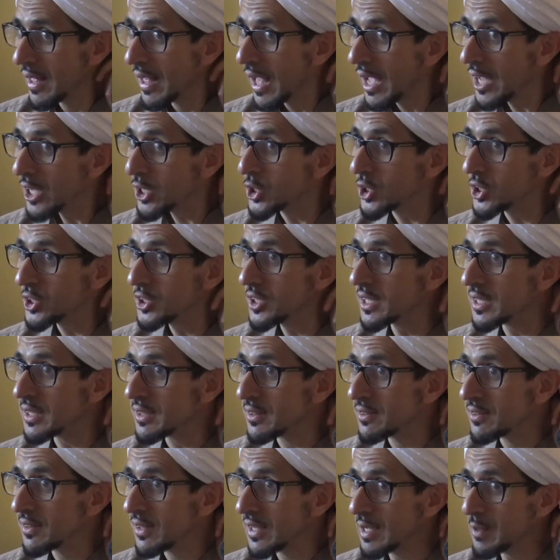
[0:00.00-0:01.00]
I
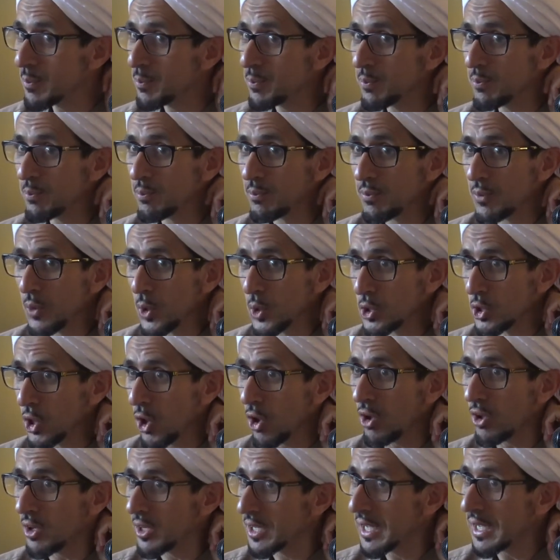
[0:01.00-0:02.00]
couldn't keep
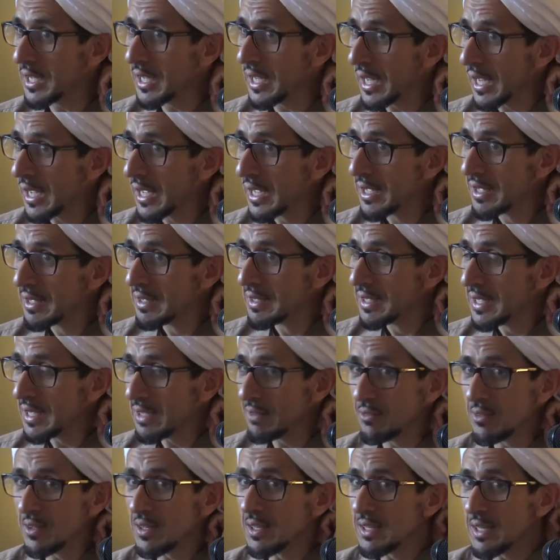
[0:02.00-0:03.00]
talking,
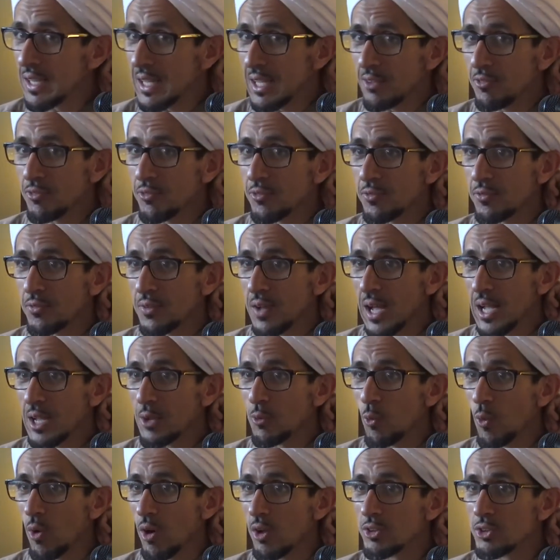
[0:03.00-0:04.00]
even if I
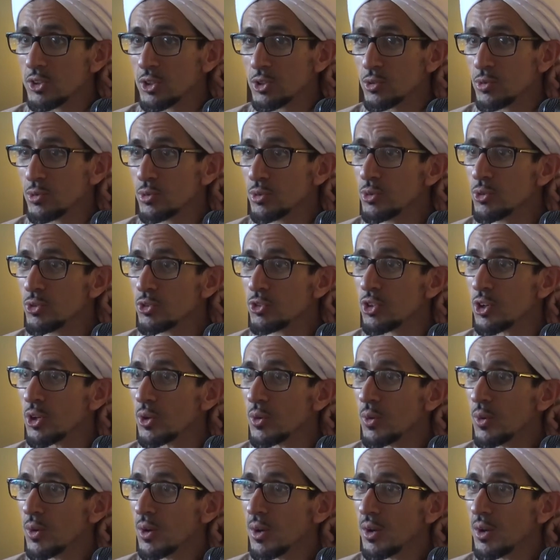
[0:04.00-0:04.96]
wanted to do so.